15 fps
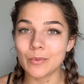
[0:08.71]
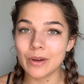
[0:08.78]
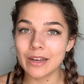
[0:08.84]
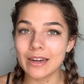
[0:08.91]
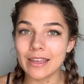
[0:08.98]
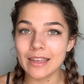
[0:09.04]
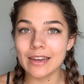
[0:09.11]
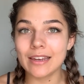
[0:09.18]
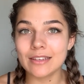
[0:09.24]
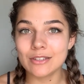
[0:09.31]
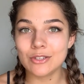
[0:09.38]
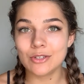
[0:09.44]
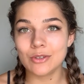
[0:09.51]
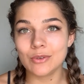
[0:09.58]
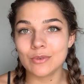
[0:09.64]
we're gonna get
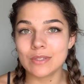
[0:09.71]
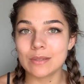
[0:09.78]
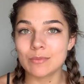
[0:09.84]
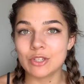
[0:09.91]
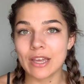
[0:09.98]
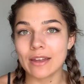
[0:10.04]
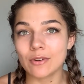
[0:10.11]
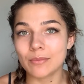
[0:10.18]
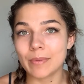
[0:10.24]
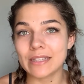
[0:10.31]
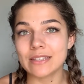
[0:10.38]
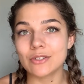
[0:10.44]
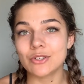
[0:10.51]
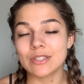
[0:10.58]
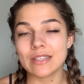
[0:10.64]
into some channel
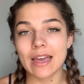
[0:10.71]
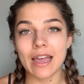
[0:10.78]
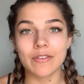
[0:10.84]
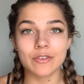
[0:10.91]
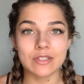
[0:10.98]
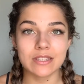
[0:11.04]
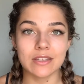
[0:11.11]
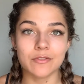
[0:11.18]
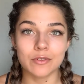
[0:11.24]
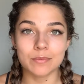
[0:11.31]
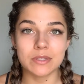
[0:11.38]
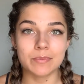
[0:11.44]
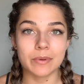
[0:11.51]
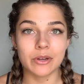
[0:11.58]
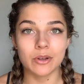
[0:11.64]
messages that I've received from
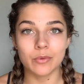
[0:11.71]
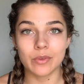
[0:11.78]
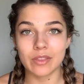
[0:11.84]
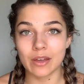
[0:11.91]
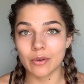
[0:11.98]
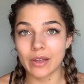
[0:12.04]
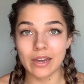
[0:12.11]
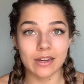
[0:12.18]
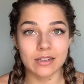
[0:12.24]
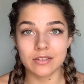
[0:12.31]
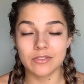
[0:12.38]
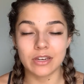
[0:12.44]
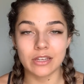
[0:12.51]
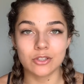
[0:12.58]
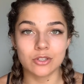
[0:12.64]
Spirit without any
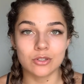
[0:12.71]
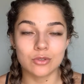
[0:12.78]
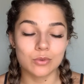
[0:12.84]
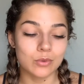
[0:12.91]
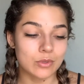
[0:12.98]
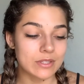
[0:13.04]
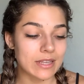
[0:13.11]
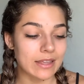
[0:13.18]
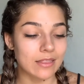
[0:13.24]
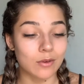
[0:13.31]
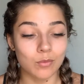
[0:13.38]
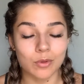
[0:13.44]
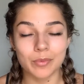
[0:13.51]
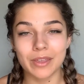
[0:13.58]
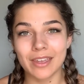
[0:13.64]
divination tools, and then
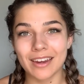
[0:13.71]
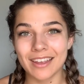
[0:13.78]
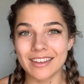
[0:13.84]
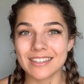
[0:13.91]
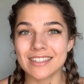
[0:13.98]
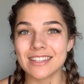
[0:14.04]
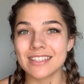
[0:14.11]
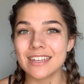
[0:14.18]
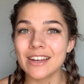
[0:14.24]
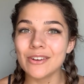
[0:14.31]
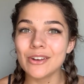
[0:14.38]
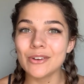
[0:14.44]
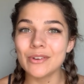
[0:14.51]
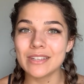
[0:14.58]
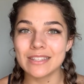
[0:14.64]
we'll be getting into the
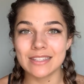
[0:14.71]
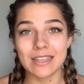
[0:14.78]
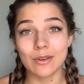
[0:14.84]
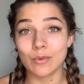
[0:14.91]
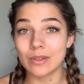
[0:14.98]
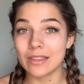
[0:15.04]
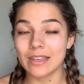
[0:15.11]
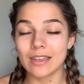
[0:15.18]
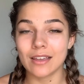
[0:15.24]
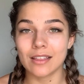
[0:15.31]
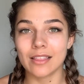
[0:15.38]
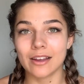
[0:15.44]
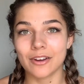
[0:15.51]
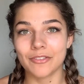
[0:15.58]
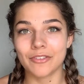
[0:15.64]
tarot and seeing what they can
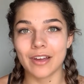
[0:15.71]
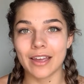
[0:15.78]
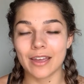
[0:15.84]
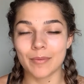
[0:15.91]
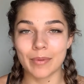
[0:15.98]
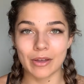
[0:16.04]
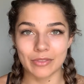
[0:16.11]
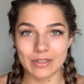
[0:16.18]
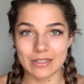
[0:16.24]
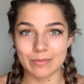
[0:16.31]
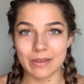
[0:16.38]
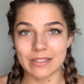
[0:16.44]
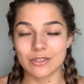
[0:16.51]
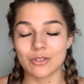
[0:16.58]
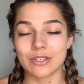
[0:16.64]
clarify about these
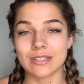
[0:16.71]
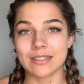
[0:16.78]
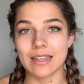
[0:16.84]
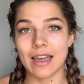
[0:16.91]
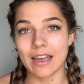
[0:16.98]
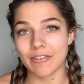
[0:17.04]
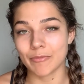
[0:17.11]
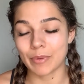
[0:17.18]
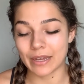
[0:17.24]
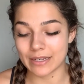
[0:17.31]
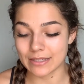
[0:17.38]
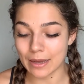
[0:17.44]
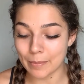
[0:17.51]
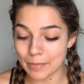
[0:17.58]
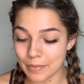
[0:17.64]
messages that I've
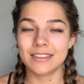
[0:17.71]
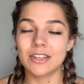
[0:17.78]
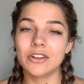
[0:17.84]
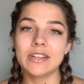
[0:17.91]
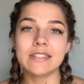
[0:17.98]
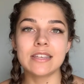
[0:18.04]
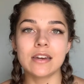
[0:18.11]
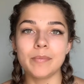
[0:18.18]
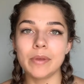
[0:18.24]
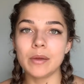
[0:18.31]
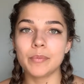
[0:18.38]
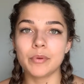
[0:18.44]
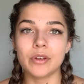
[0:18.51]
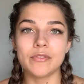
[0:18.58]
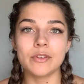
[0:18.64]
picked up. There is gonna be a
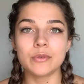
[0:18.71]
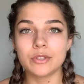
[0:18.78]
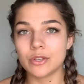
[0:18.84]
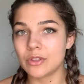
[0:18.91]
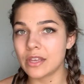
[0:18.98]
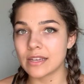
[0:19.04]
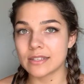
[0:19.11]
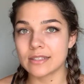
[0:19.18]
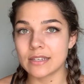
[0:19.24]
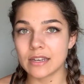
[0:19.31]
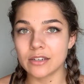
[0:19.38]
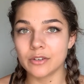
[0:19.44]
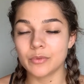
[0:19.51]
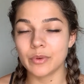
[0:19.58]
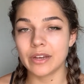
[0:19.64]
preview to the
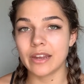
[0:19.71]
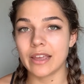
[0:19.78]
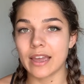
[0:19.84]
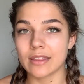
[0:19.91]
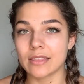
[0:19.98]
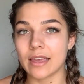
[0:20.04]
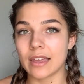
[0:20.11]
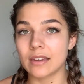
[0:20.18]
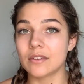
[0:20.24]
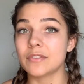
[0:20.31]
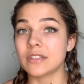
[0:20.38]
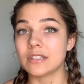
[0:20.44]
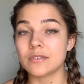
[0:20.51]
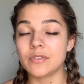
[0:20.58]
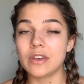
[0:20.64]
extended reading at the end of
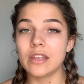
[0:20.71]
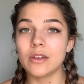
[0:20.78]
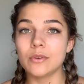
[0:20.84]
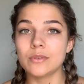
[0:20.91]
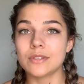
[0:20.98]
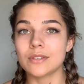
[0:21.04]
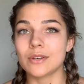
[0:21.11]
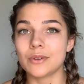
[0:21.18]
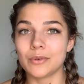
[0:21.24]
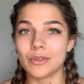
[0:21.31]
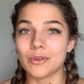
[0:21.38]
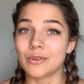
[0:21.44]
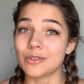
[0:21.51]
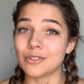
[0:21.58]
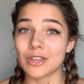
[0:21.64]
this video, so
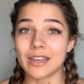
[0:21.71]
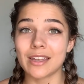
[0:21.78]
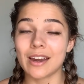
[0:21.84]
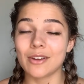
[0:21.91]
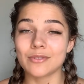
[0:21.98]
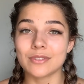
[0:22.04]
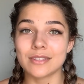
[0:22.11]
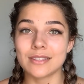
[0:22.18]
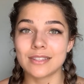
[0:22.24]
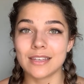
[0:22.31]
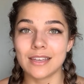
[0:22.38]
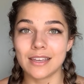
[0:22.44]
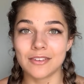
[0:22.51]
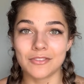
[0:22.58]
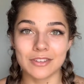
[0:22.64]
you can check it out and
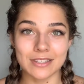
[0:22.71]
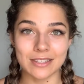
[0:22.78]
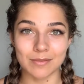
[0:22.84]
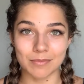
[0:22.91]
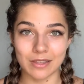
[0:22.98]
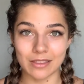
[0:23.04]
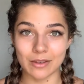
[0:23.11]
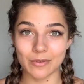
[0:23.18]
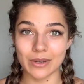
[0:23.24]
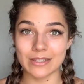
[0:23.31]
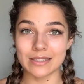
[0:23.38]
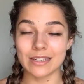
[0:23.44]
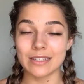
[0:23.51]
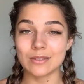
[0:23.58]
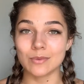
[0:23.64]
see if it's something that
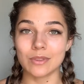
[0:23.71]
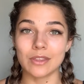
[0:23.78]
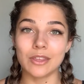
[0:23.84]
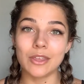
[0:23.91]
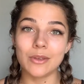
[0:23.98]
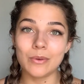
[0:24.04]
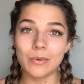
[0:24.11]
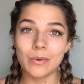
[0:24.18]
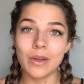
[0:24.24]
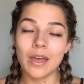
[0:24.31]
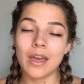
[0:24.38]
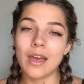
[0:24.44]
resonates with you.